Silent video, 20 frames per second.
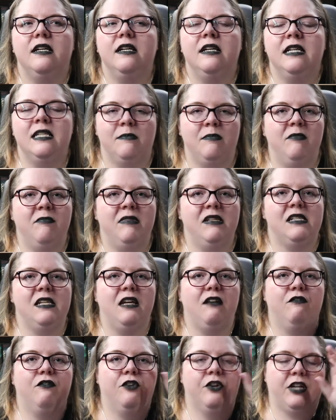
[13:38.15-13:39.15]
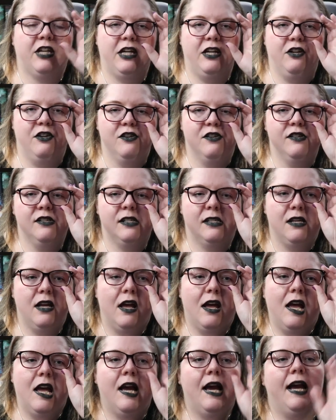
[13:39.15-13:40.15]
has been missing for years
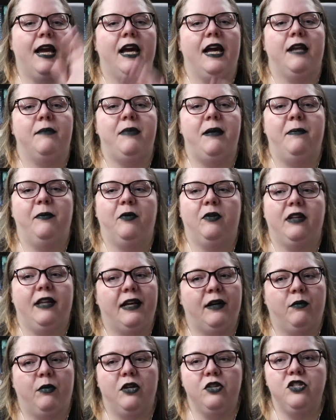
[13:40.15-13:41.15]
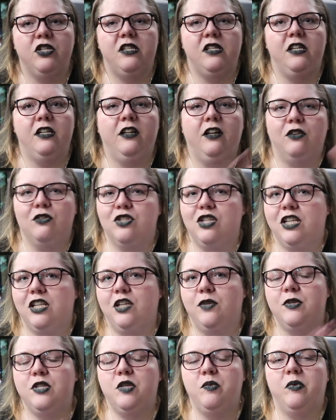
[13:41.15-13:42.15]
and people were like, well, she's an adult, she can
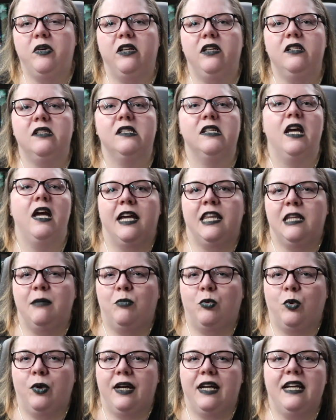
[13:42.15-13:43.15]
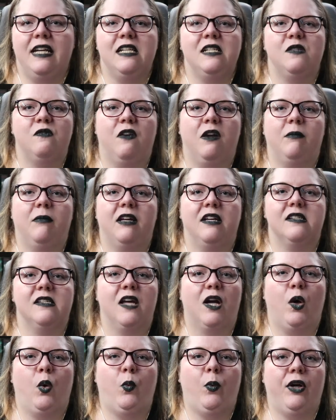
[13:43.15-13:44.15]
do what she wants. And the boy, his family is
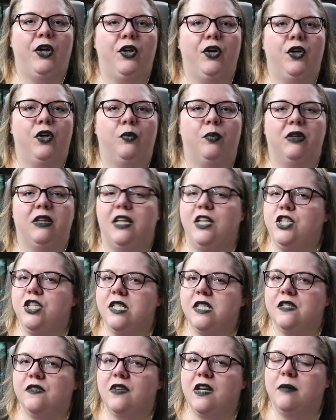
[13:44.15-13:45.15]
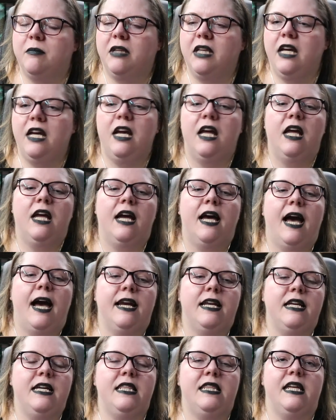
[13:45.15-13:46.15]
like a weird religious family,
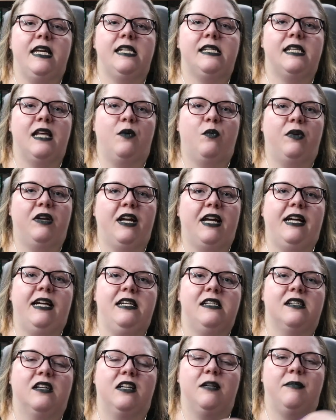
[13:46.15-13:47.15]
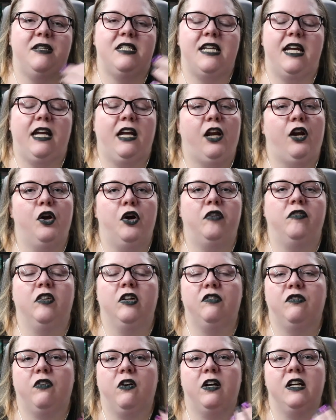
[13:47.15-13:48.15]
and he thinks that one day he's going to be taking
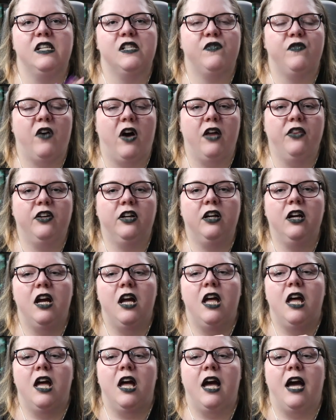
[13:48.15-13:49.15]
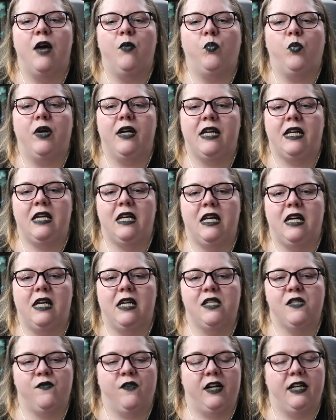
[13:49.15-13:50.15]
over for his father. And what he
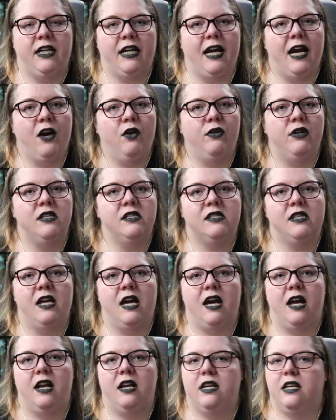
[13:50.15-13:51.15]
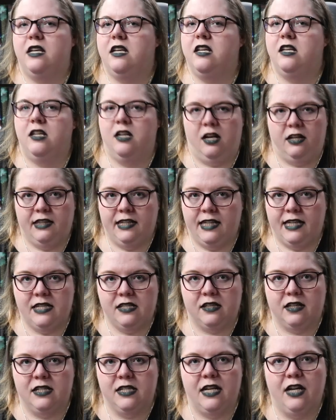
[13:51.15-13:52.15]
is finding out is that not that
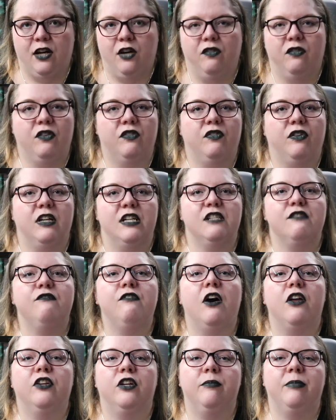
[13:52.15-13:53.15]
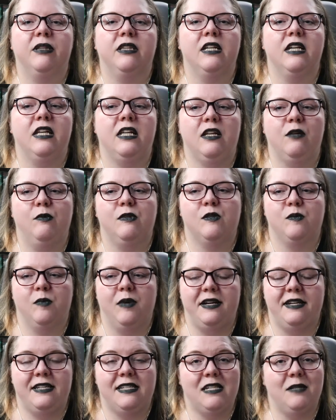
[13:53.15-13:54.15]
he's going to take over for his father, but that he was
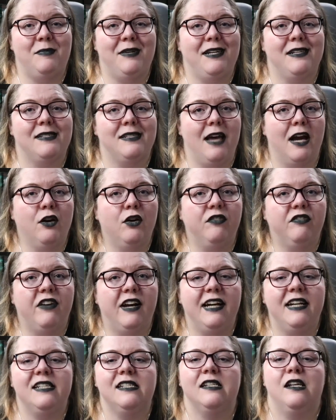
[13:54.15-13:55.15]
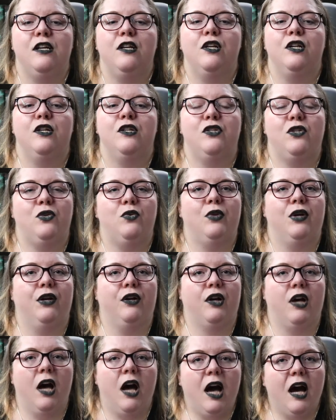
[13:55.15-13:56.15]
raised to be a sacrifice to
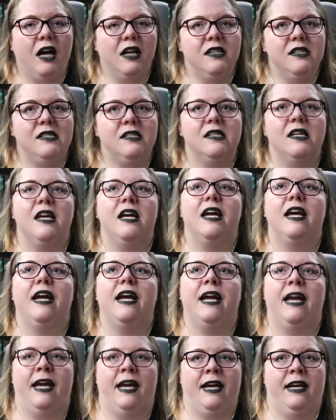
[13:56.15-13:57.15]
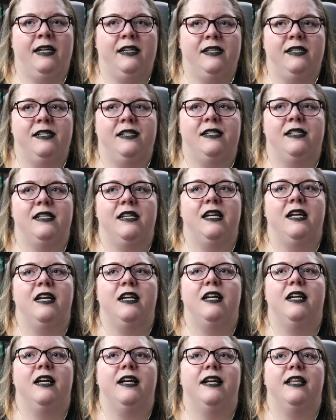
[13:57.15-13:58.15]
their gods. And
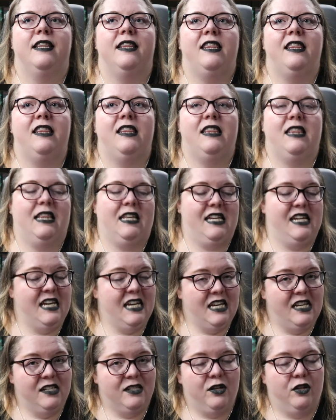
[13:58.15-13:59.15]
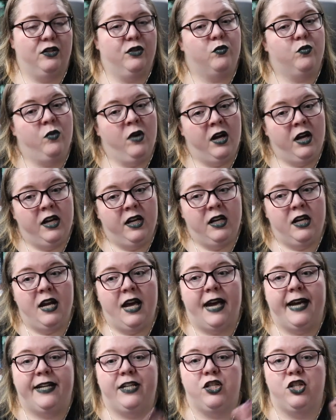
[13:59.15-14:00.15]
he's on the
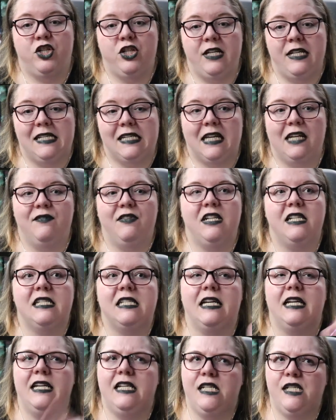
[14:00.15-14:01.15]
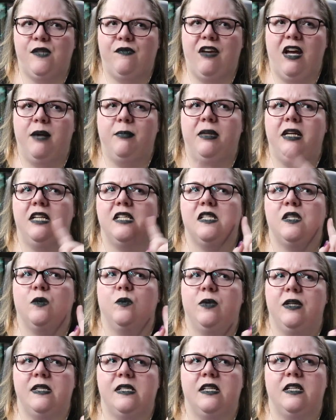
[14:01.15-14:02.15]
run and she's convinced that his family is the
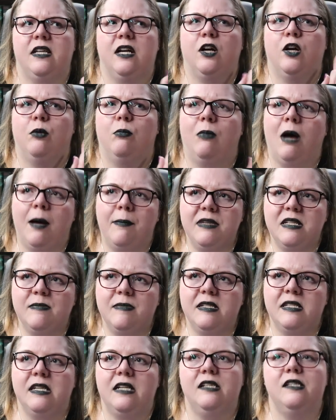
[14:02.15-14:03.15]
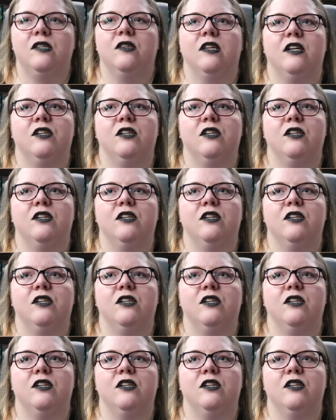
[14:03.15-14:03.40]
reason that her mom is missing so